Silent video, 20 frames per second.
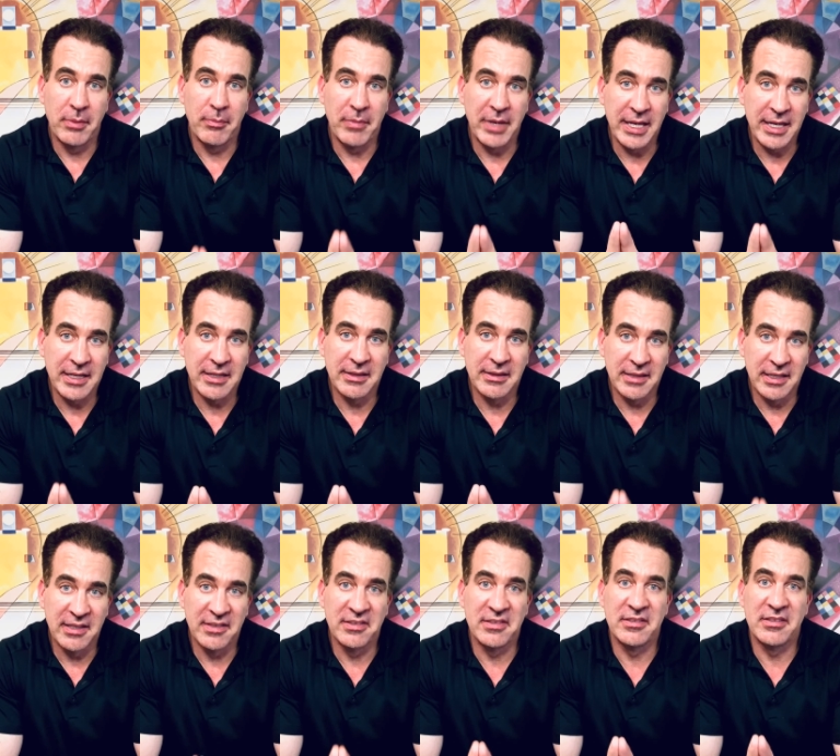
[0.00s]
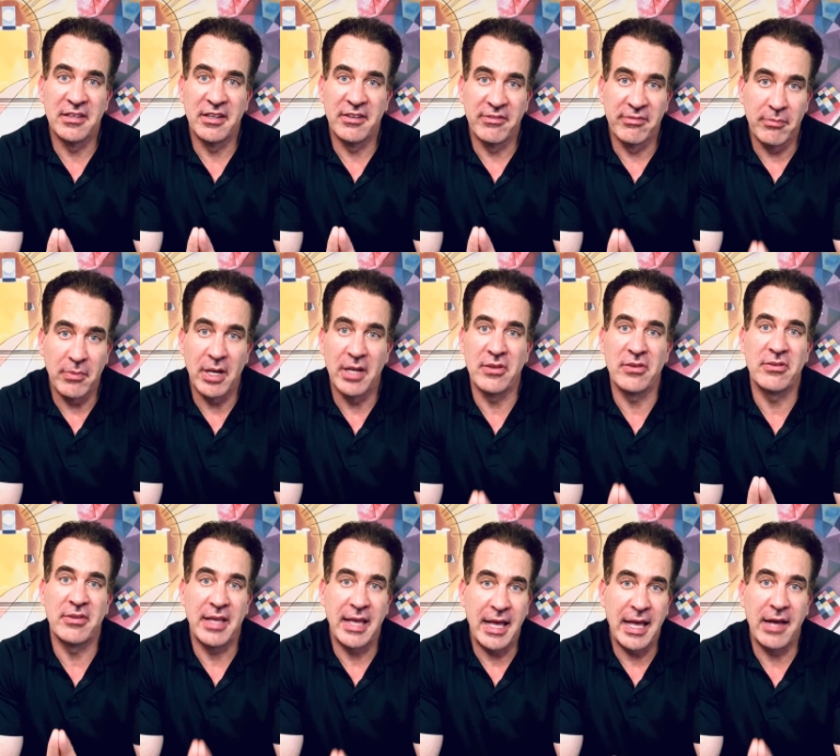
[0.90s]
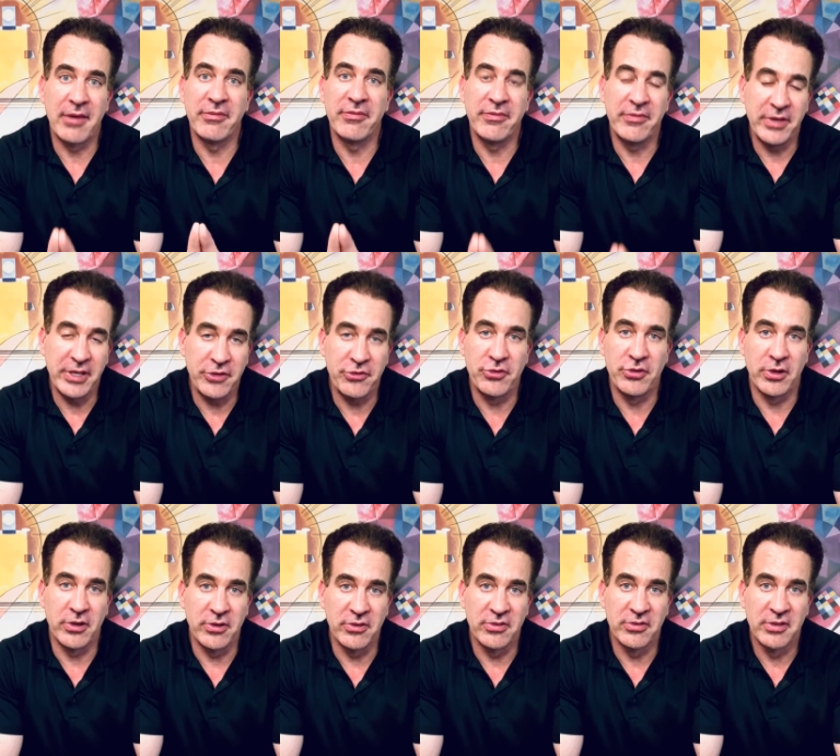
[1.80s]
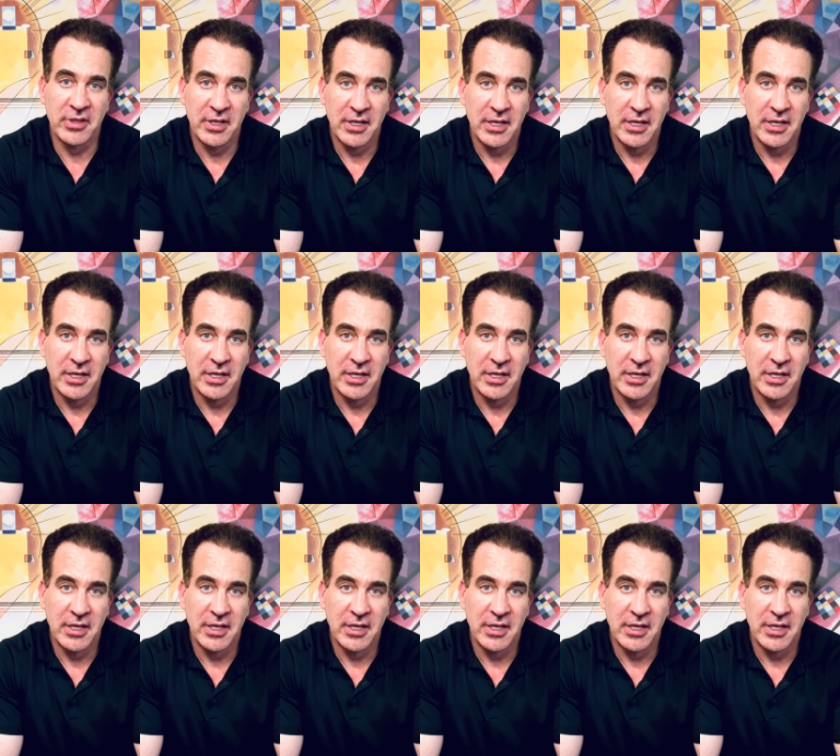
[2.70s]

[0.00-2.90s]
Make a list of must-have features.